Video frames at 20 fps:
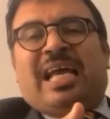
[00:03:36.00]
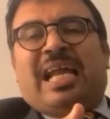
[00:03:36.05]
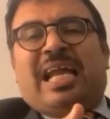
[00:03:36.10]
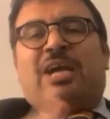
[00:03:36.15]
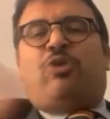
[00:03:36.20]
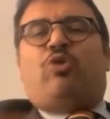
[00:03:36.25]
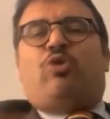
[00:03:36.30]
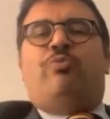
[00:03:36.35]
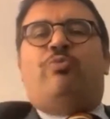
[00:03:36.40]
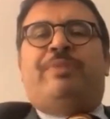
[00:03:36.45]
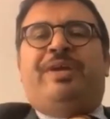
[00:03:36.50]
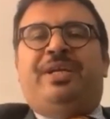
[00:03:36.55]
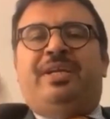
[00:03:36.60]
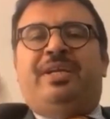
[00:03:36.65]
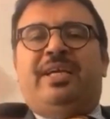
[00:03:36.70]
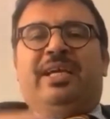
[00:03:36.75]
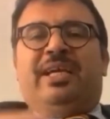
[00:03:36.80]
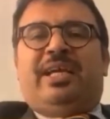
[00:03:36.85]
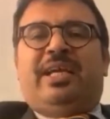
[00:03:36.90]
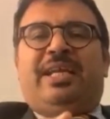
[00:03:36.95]
a
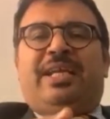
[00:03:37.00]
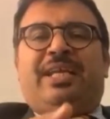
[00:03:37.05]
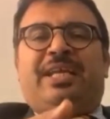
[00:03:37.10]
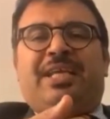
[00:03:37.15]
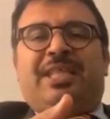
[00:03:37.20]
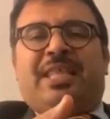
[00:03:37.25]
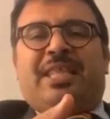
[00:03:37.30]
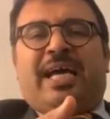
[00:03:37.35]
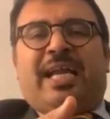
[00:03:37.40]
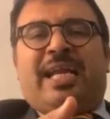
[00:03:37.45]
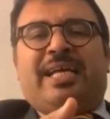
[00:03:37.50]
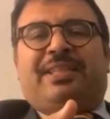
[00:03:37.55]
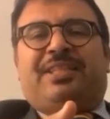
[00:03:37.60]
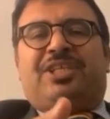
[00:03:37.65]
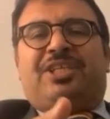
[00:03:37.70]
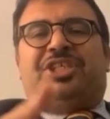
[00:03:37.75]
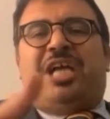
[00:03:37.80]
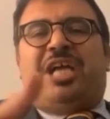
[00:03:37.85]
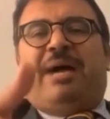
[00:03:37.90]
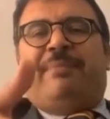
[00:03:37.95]
coincidence, but was
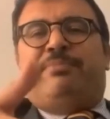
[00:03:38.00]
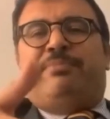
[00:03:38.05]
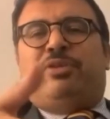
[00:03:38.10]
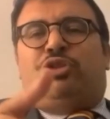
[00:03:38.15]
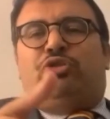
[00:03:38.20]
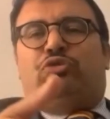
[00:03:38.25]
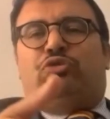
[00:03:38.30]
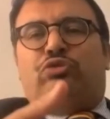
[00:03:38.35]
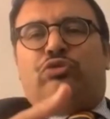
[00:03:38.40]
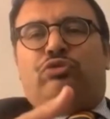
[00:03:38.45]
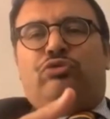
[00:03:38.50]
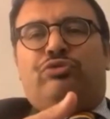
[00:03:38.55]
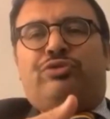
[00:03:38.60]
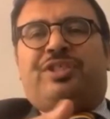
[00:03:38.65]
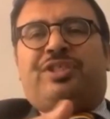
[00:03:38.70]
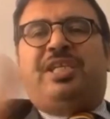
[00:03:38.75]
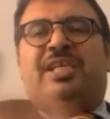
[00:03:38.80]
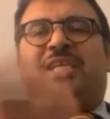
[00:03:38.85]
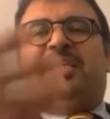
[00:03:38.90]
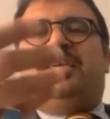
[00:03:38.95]
the result
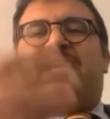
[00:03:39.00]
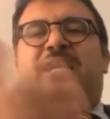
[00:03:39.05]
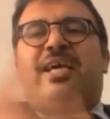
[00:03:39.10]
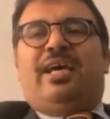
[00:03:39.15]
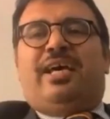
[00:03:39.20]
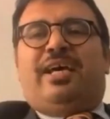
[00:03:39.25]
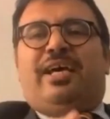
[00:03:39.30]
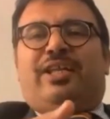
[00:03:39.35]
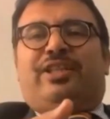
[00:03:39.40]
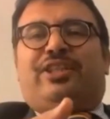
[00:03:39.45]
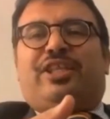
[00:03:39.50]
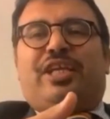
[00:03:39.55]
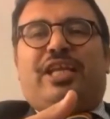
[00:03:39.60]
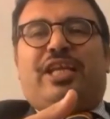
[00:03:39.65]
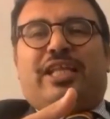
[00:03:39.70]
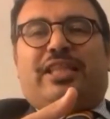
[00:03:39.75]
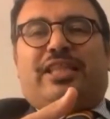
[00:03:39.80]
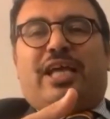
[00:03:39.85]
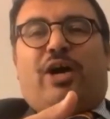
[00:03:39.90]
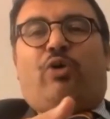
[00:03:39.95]
of the
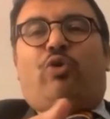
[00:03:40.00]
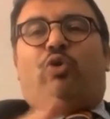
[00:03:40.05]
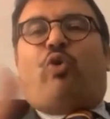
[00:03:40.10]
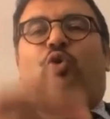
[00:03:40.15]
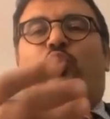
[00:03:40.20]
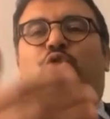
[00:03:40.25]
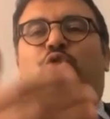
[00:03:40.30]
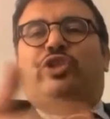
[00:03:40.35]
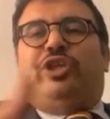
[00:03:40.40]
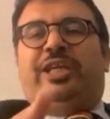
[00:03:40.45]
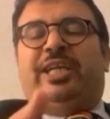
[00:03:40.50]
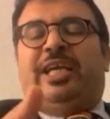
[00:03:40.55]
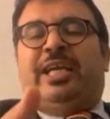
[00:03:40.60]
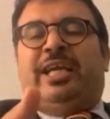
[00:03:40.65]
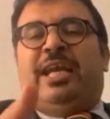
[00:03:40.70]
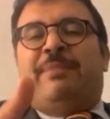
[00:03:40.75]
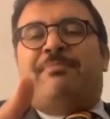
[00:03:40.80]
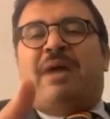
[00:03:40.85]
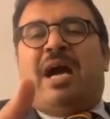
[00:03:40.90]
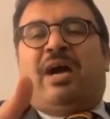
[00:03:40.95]
struggle
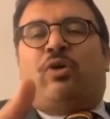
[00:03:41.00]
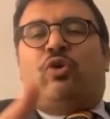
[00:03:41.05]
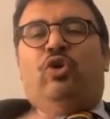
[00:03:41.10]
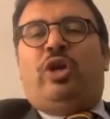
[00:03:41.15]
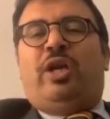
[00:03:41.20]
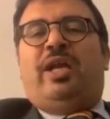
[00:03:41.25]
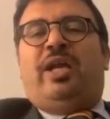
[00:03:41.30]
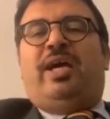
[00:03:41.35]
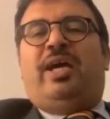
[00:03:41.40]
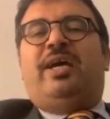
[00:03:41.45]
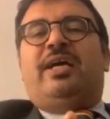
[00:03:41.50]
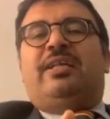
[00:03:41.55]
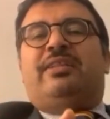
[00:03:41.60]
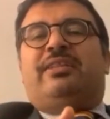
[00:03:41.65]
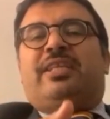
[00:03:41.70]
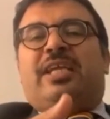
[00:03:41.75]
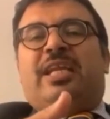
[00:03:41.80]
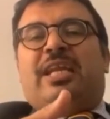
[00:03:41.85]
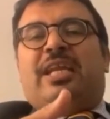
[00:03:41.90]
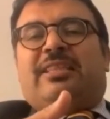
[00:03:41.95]
of
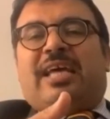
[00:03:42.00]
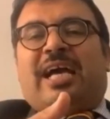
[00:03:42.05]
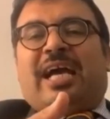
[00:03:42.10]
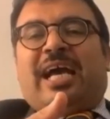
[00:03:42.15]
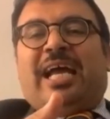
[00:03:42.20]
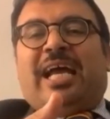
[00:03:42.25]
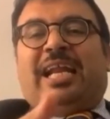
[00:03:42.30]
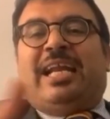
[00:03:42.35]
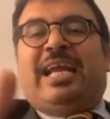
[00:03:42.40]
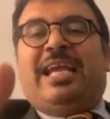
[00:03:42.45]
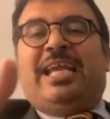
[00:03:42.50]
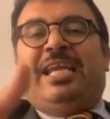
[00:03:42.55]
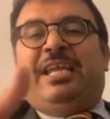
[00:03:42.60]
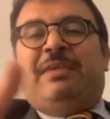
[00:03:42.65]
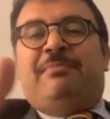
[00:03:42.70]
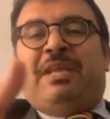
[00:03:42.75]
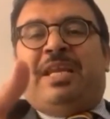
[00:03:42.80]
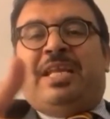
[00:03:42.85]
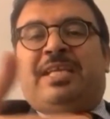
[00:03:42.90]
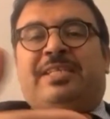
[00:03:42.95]
generations of
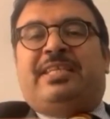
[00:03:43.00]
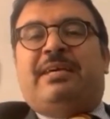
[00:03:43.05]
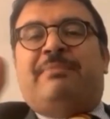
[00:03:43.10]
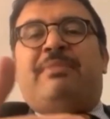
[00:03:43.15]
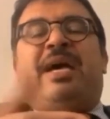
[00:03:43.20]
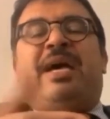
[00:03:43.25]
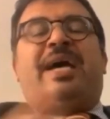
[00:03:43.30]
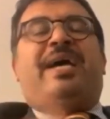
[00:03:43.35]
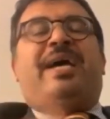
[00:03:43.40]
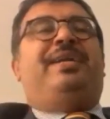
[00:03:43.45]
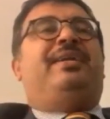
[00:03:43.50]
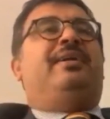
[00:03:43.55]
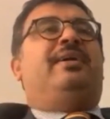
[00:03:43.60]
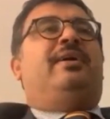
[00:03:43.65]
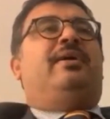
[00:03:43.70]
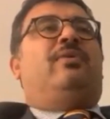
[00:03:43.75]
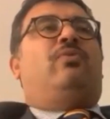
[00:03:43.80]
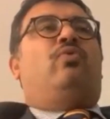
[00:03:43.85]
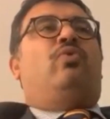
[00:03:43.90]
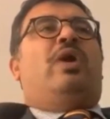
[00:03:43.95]
Tunisians
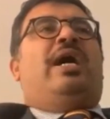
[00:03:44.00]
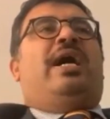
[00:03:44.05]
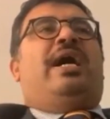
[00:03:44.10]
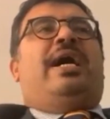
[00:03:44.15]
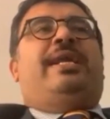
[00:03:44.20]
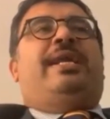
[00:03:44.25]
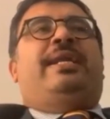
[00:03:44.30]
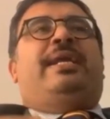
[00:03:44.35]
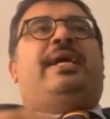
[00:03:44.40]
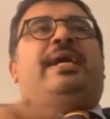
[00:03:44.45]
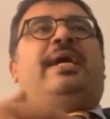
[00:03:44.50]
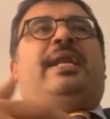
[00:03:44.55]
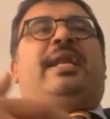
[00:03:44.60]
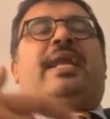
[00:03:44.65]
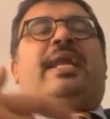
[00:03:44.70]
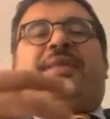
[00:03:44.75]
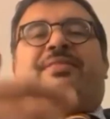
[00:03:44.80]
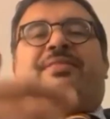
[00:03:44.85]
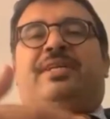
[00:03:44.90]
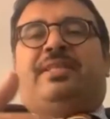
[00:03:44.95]
over
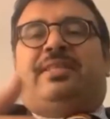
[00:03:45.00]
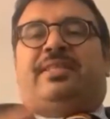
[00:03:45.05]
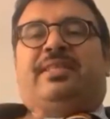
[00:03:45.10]
decades,